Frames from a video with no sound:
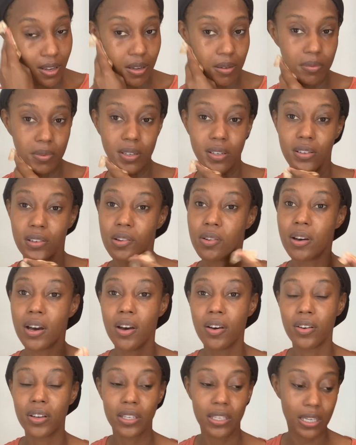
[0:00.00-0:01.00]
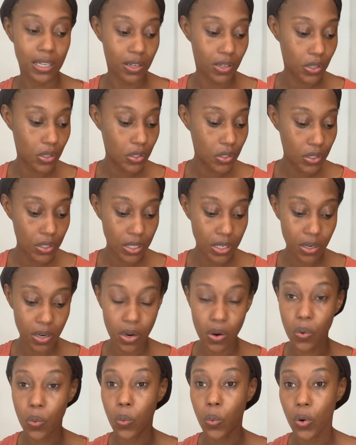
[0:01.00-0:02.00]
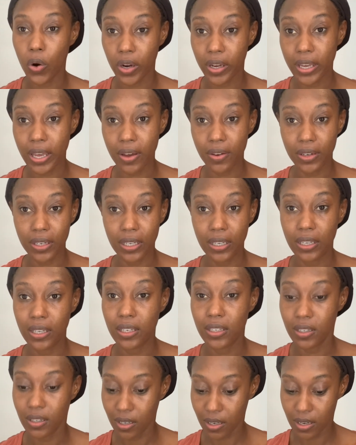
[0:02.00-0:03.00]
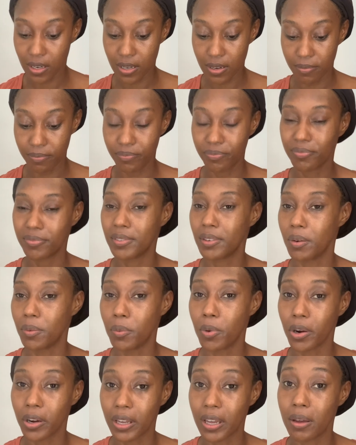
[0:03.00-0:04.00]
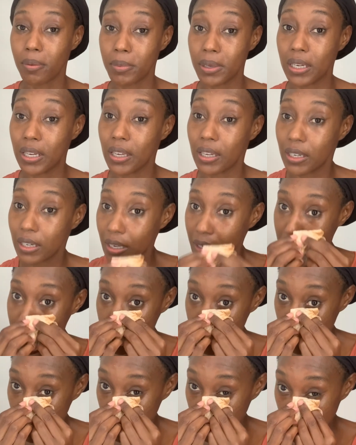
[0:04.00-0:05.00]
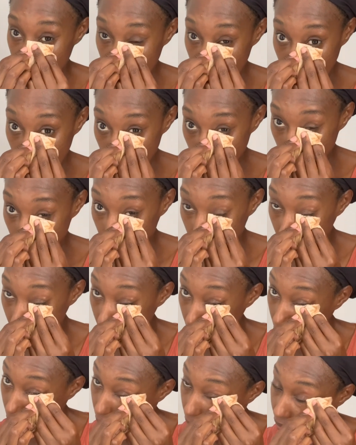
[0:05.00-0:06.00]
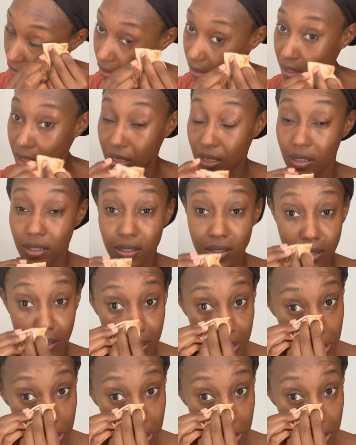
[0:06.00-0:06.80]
I'm gonna go out and get a good workout in. Workout meaning a nice light walk with the kids,